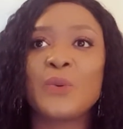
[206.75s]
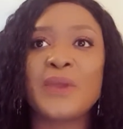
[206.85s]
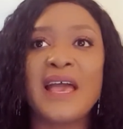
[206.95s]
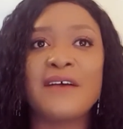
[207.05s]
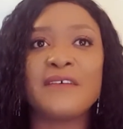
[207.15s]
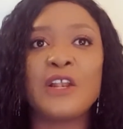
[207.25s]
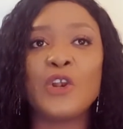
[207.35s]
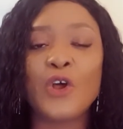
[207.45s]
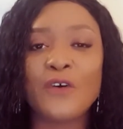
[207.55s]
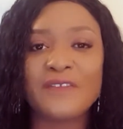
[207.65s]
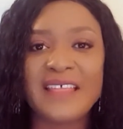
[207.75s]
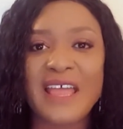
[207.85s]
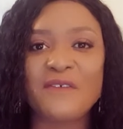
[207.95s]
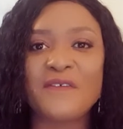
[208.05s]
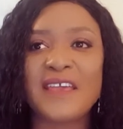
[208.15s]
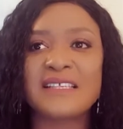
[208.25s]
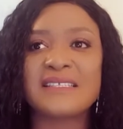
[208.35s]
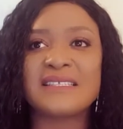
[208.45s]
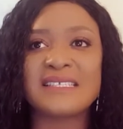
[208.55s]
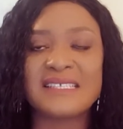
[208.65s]
We have a lot of
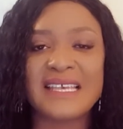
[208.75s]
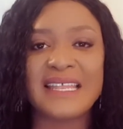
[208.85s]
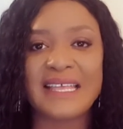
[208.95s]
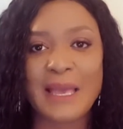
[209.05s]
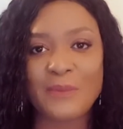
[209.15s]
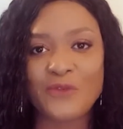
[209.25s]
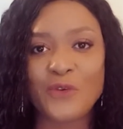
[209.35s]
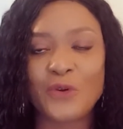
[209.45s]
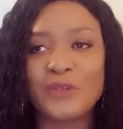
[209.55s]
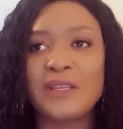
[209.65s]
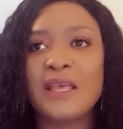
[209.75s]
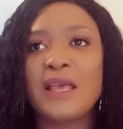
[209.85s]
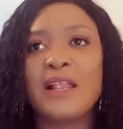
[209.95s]
diversity in Cameroon.